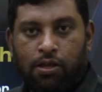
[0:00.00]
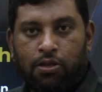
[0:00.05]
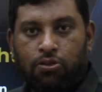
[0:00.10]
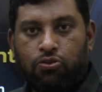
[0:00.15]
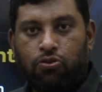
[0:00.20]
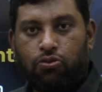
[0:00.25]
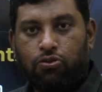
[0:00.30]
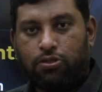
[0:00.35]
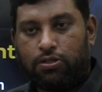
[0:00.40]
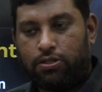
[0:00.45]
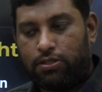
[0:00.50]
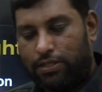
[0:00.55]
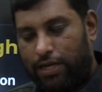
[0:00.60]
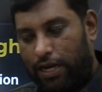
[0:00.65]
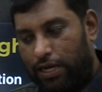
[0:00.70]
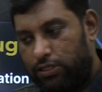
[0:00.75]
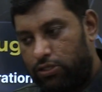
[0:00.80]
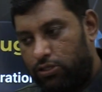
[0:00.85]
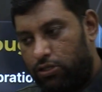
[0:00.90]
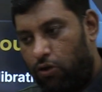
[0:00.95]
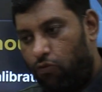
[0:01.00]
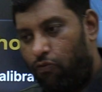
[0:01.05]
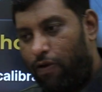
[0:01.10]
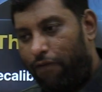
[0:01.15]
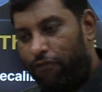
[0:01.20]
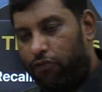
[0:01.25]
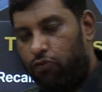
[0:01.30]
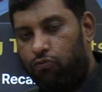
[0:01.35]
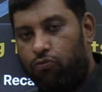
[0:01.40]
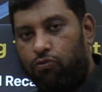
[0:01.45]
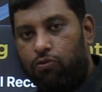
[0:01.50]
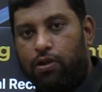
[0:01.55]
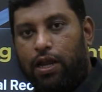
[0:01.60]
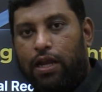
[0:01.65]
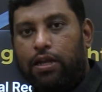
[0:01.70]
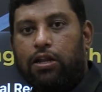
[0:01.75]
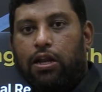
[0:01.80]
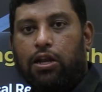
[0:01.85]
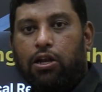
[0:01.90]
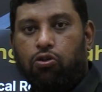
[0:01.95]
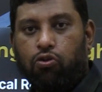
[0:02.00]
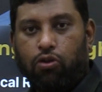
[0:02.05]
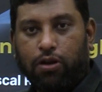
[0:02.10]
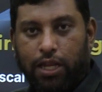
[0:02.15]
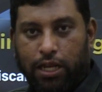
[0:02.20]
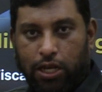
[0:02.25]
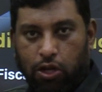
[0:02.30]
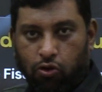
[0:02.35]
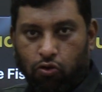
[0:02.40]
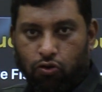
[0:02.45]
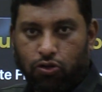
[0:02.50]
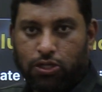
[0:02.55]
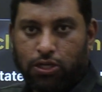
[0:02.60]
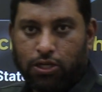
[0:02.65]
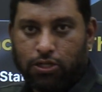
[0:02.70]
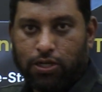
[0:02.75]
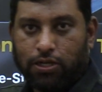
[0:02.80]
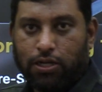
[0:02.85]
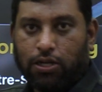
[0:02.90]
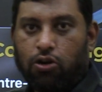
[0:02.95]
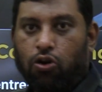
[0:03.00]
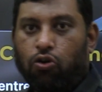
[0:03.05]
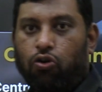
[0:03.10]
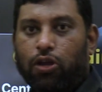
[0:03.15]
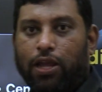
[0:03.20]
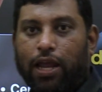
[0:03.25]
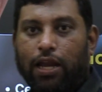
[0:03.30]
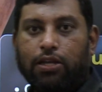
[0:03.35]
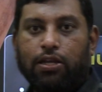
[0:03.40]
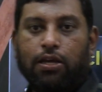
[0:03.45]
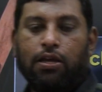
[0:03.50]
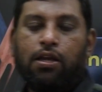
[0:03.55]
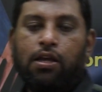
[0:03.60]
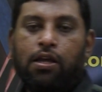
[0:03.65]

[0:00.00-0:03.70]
So states now have to enter into a renegotiation in order to get,